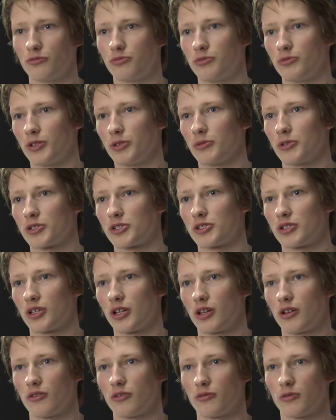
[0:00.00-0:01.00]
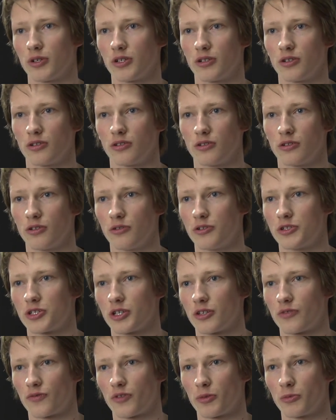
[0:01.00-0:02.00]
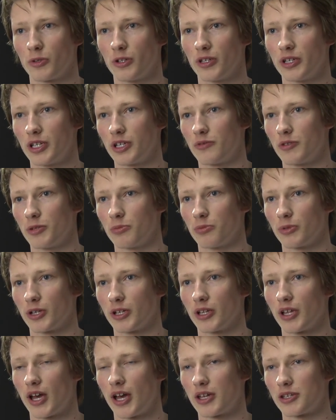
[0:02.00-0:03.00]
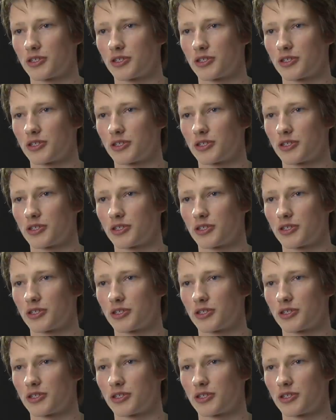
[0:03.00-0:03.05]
know pretty much everyone know each other from the league we played